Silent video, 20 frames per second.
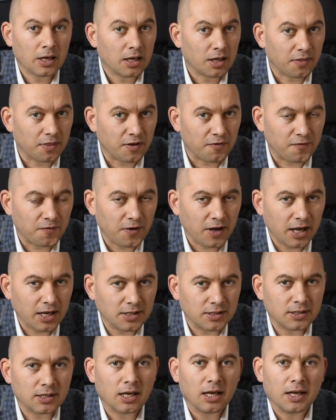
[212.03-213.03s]
The
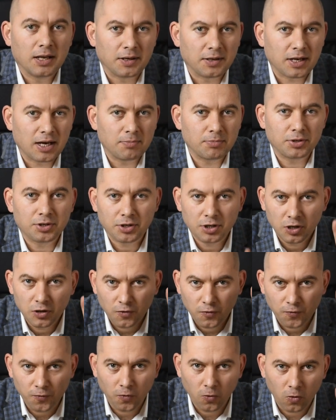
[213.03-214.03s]
phase number
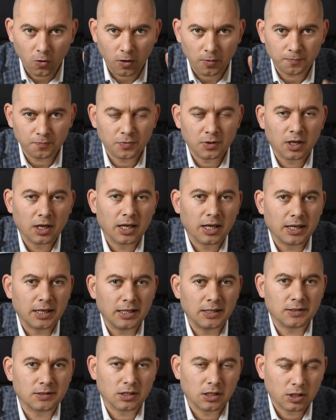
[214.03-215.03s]
4
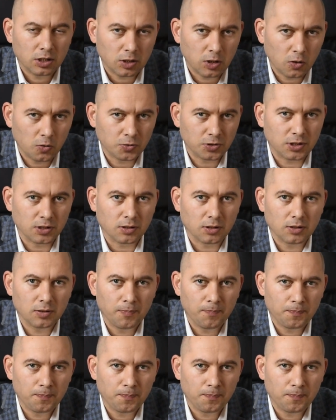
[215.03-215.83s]
is closing.